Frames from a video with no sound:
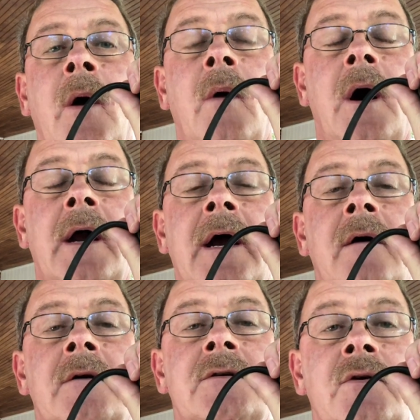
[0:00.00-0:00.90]
blow hot
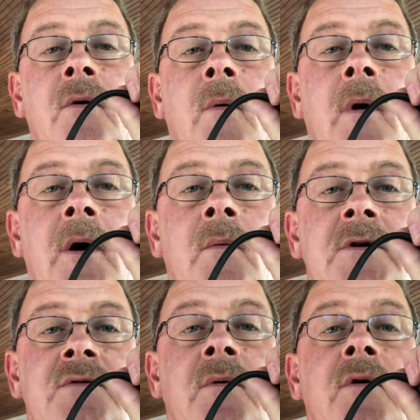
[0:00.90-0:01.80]
air into your water,
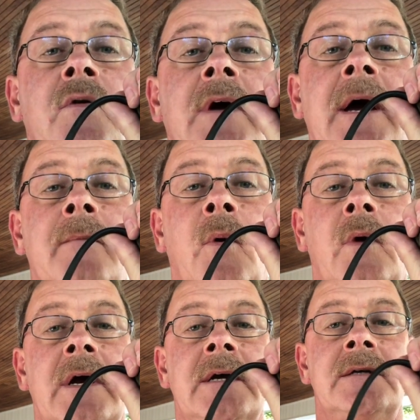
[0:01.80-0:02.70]
which will create more
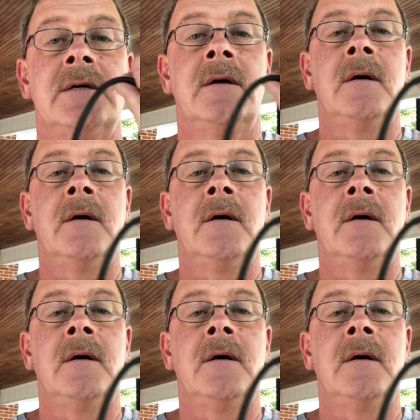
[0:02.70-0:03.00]
heat.